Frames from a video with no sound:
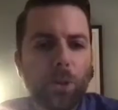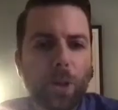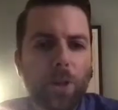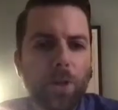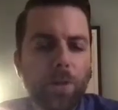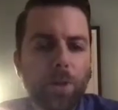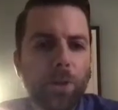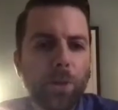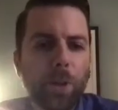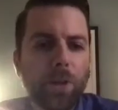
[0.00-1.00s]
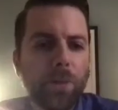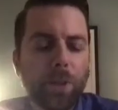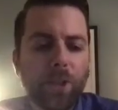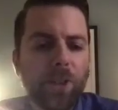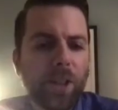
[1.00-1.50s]
the ball over too
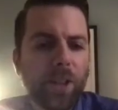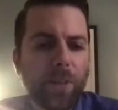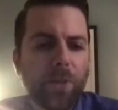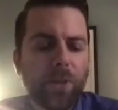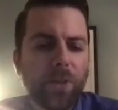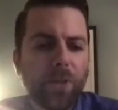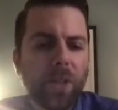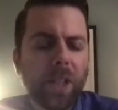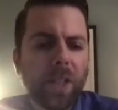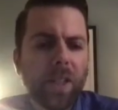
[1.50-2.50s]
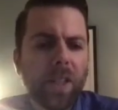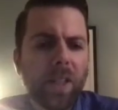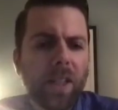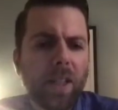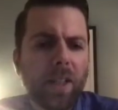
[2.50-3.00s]
many times, and
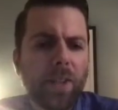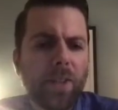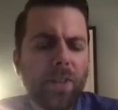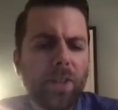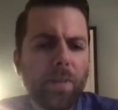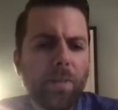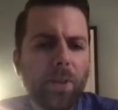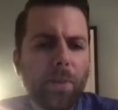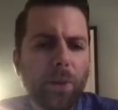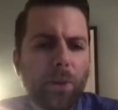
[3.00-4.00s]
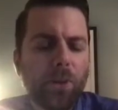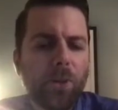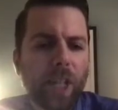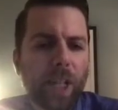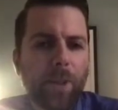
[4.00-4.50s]
the
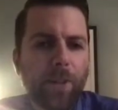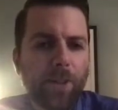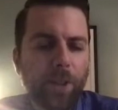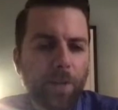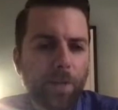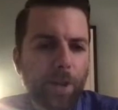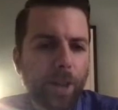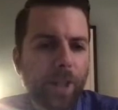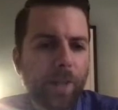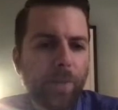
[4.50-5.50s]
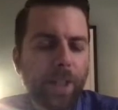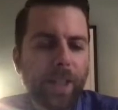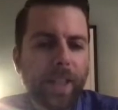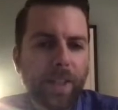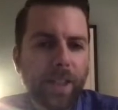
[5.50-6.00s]
most damning thing for him in
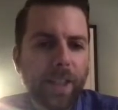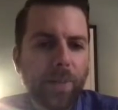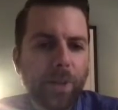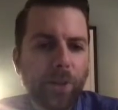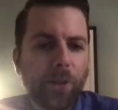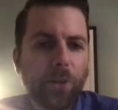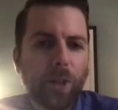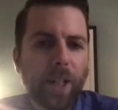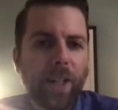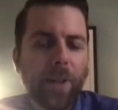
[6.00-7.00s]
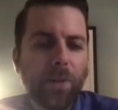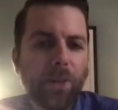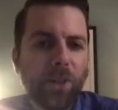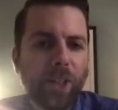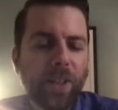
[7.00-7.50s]
that game against the Rams
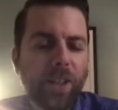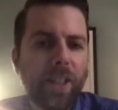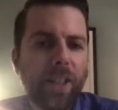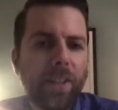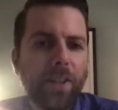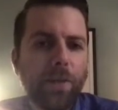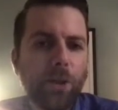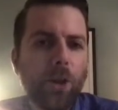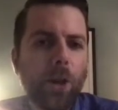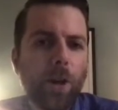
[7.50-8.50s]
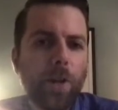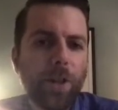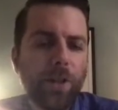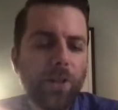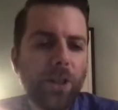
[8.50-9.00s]
is that he hadn't even
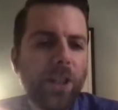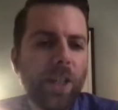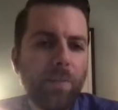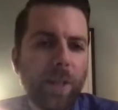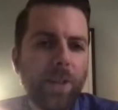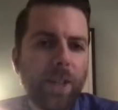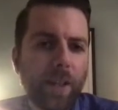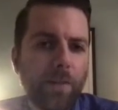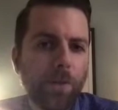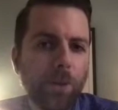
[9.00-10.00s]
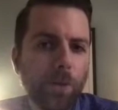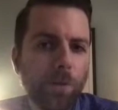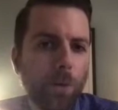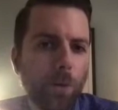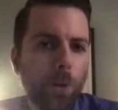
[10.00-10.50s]
targeted DK Metcalf until the
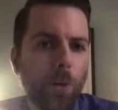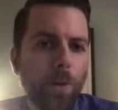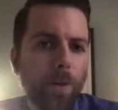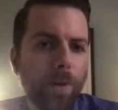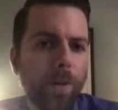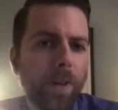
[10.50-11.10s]
fourth quarter.